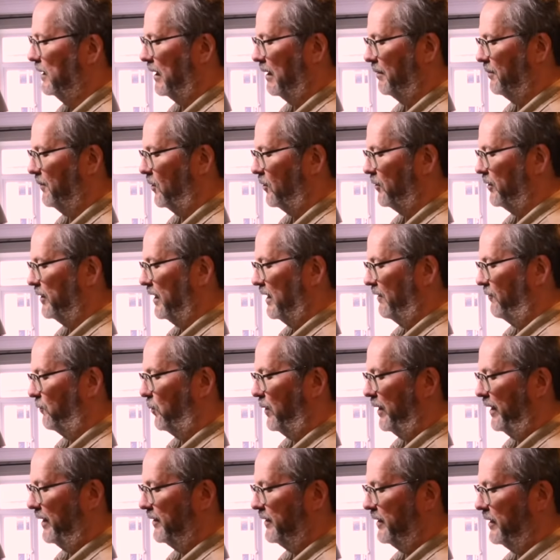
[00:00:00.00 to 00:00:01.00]
I'm not going to give
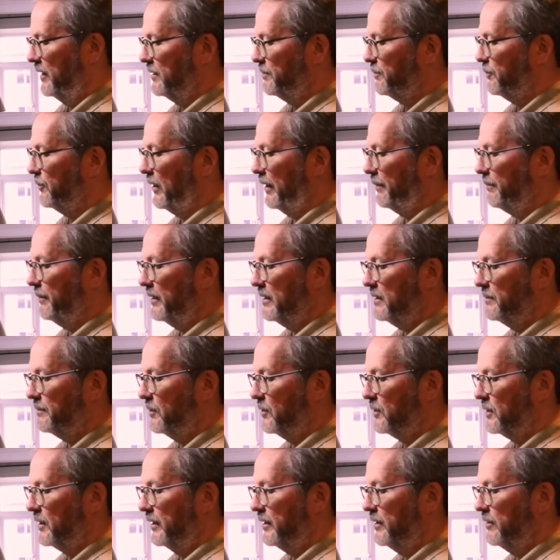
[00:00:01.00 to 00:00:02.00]
away these Preppies
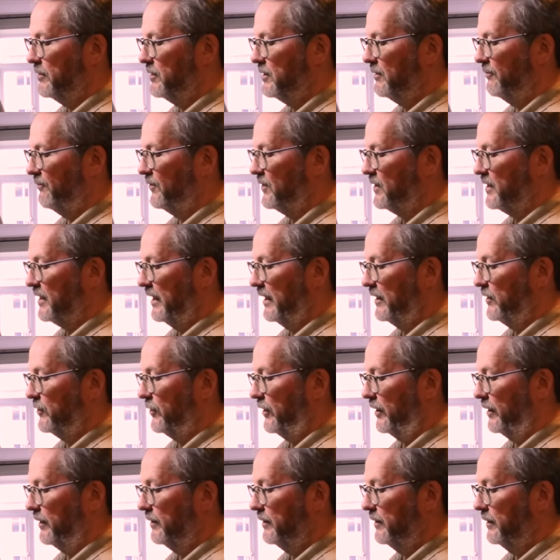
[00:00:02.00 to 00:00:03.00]
because I use them for
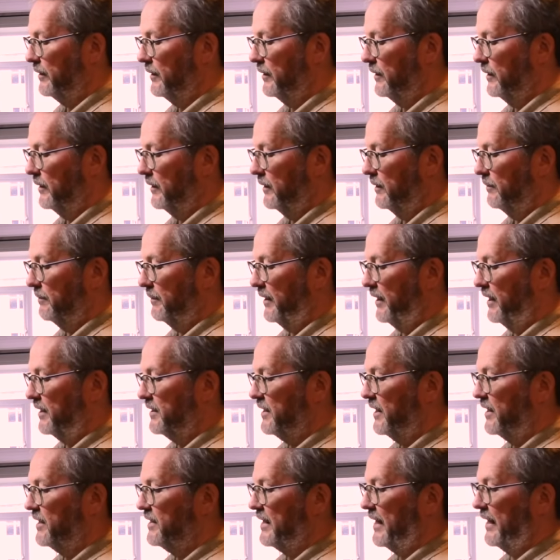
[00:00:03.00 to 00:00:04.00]
sketching. But
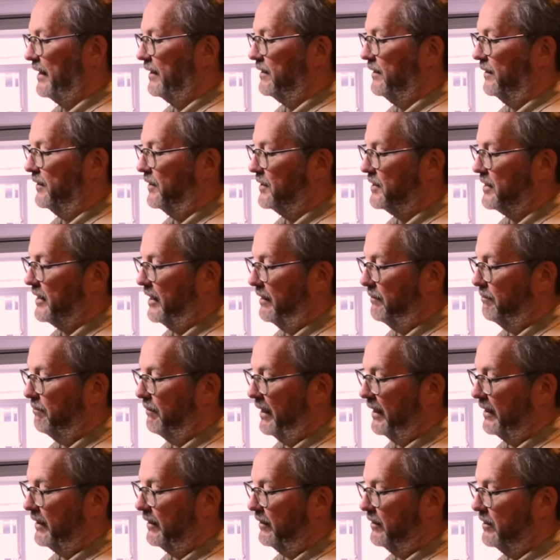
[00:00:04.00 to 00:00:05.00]
it's exactly the same
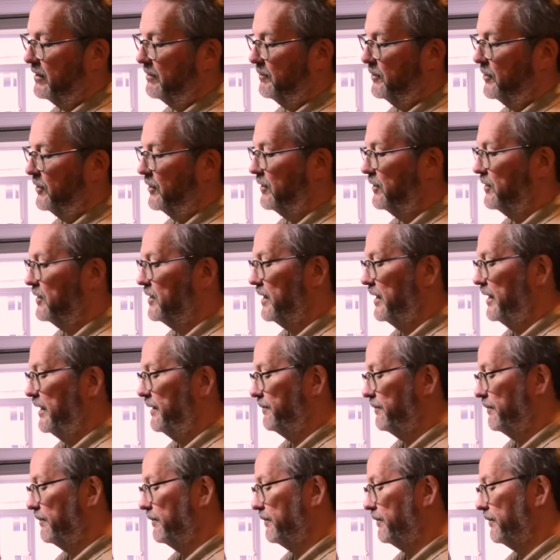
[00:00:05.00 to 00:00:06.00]
mechanism, as you can
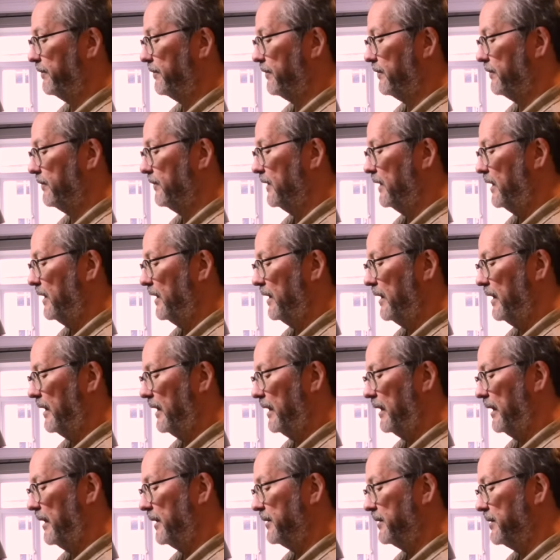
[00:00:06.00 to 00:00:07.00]
see.
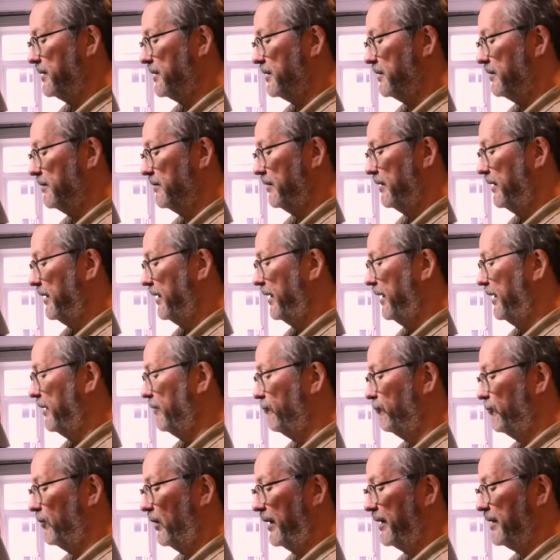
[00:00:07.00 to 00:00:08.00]
And it
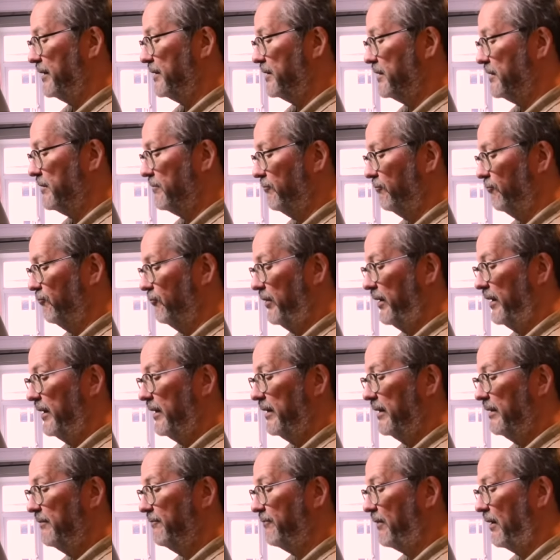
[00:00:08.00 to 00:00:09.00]
writes
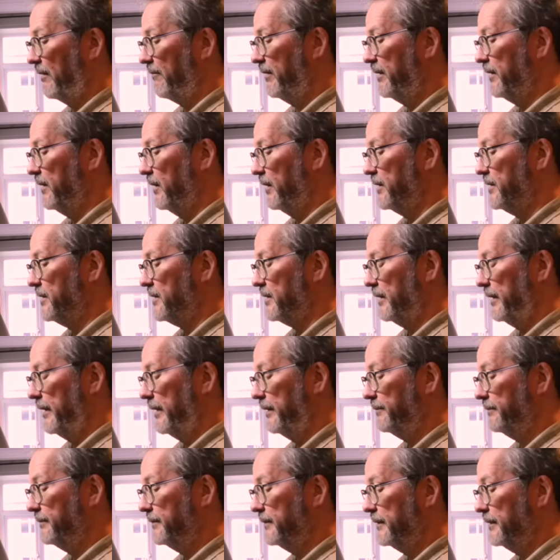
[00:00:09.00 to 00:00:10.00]
really very nicely.